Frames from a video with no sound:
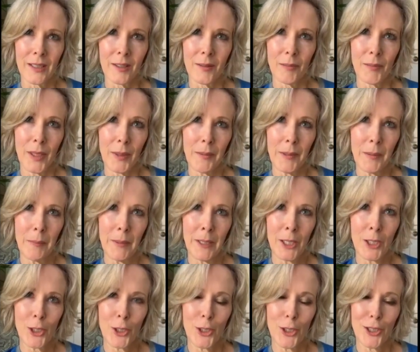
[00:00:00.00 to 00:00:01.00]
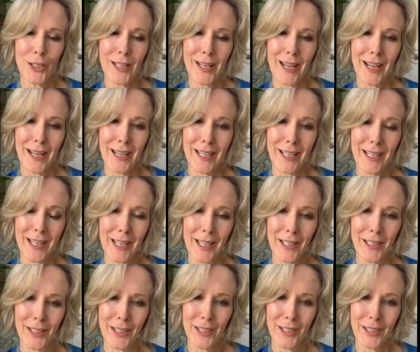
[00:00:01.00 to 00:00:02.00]
Maybe the pictures hanging
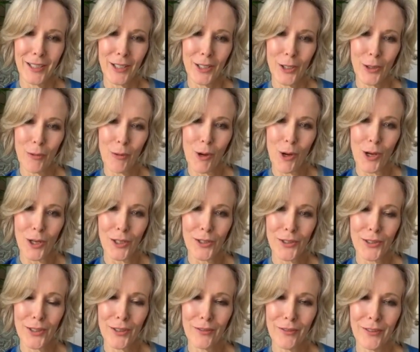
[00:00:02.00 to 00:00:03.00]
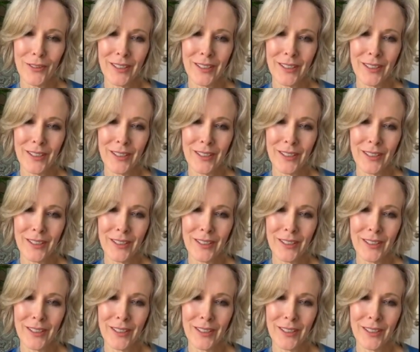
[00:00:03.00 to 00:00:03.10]
on your walls of